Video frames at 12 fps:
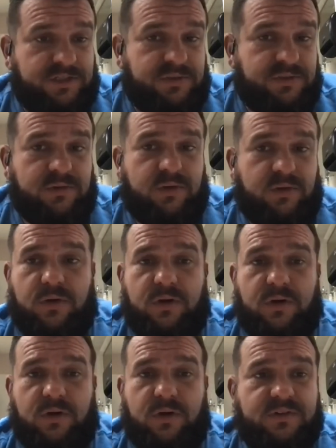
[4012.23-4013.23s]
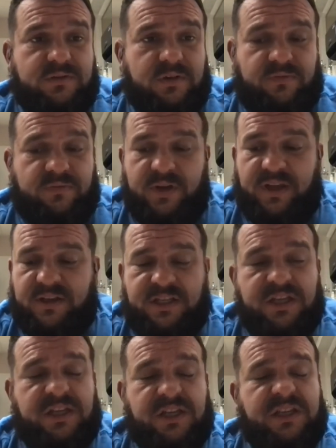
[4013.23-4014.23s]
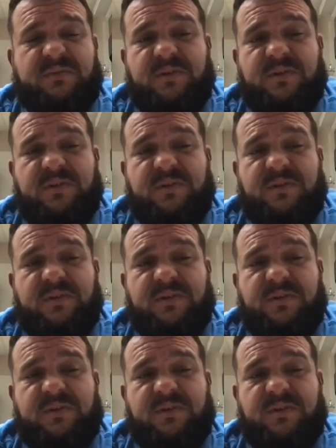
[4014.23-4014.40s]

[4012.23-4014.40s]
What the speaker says: denture, or if a fake